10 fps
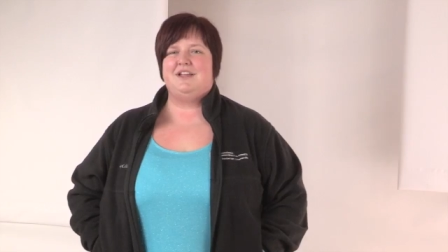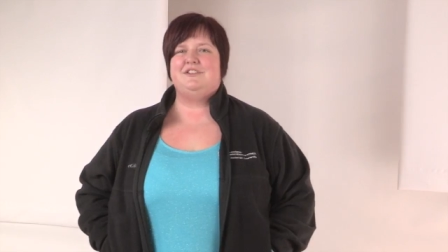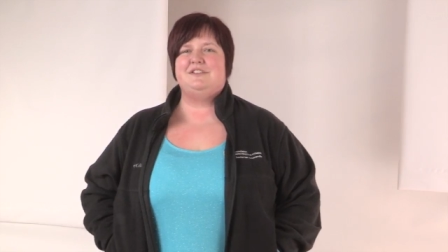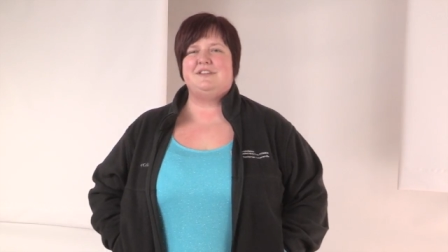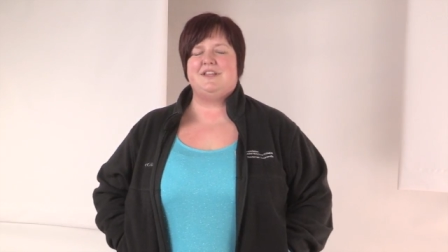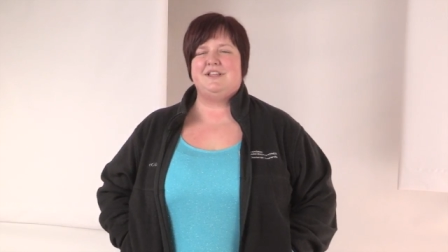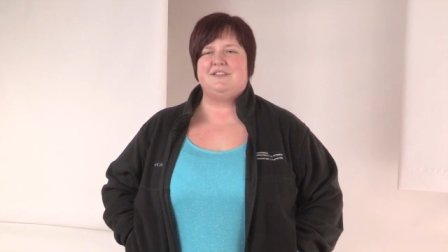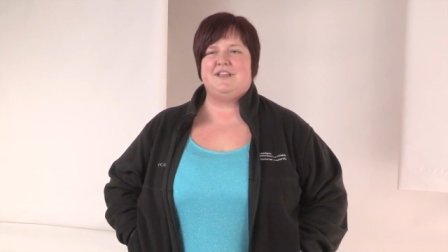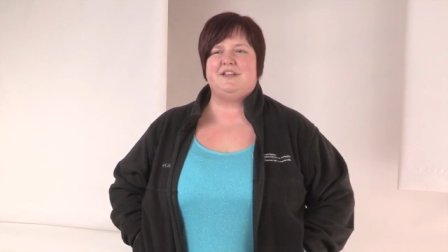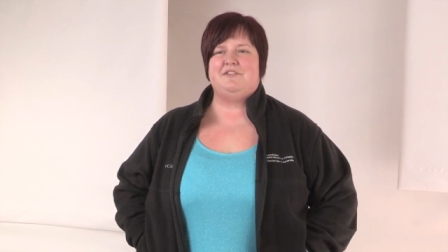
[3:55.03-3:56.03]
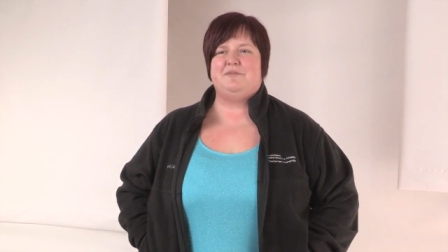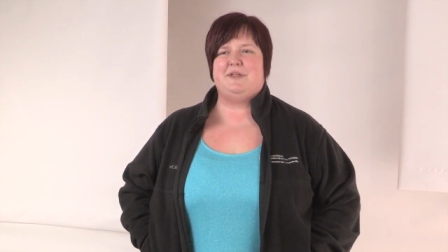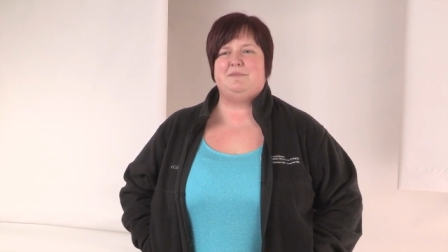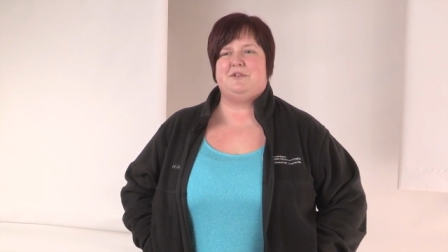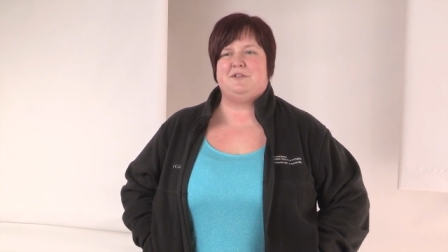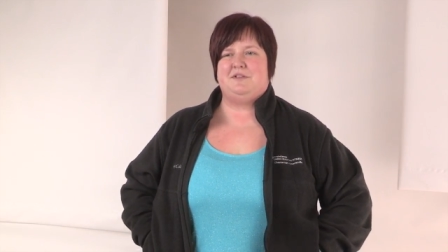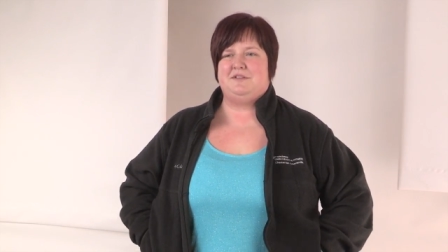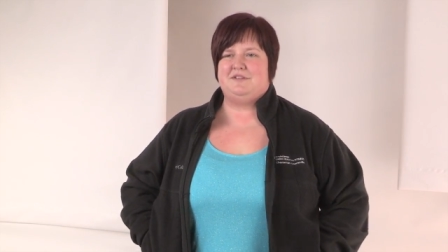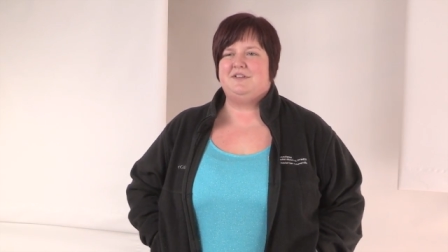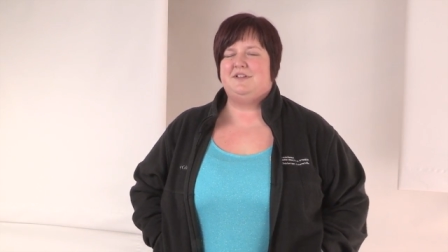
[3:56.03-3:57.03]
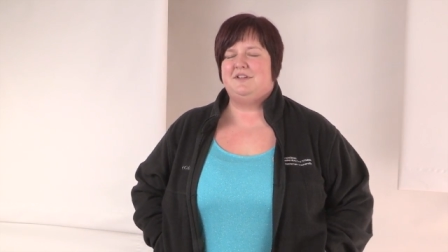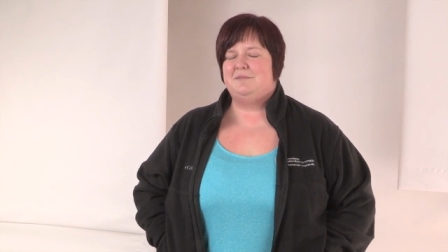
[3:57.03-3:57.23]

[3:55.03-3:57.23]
I just think that if people